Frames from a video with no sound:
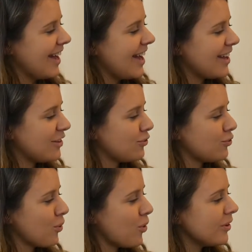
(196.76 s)
His
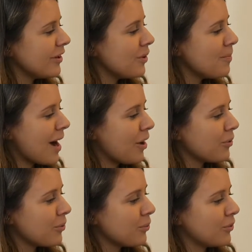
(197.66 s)
droll little
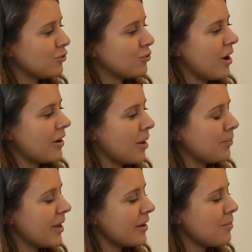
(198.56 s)
mouth was drawn
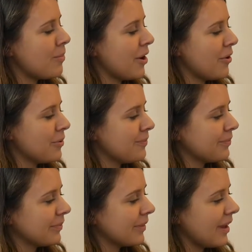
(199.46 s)
up like a bow,
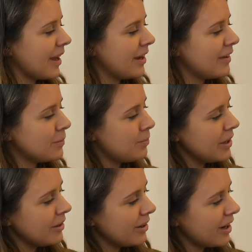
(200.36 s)
and his
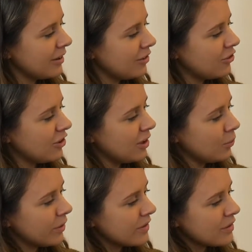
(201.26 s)
beard on his
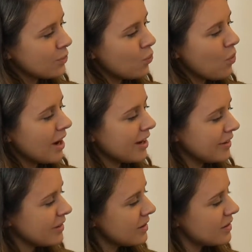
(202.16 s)
chin was as white
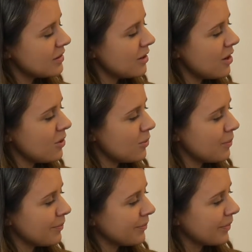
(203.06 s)
as the
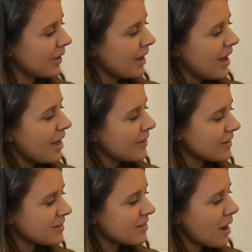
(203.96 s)
snow.
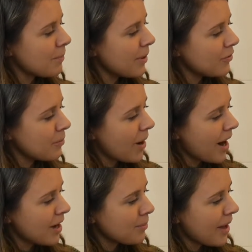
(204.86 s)
The stump of a
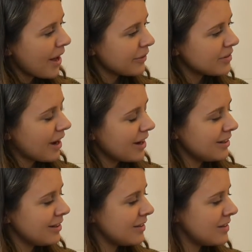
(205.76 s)
pipe held
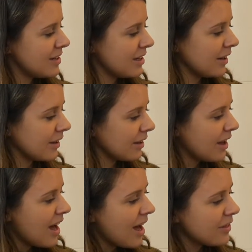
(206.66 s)
tight in his teeth,
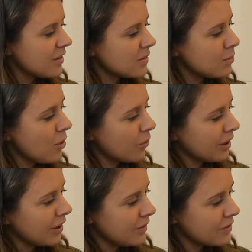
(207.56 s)
and the
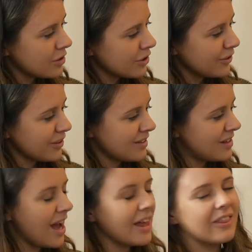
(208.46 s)
smoke it encircled
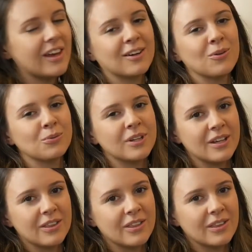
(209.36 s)
his head like a
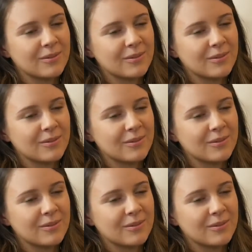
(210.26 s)
wreath.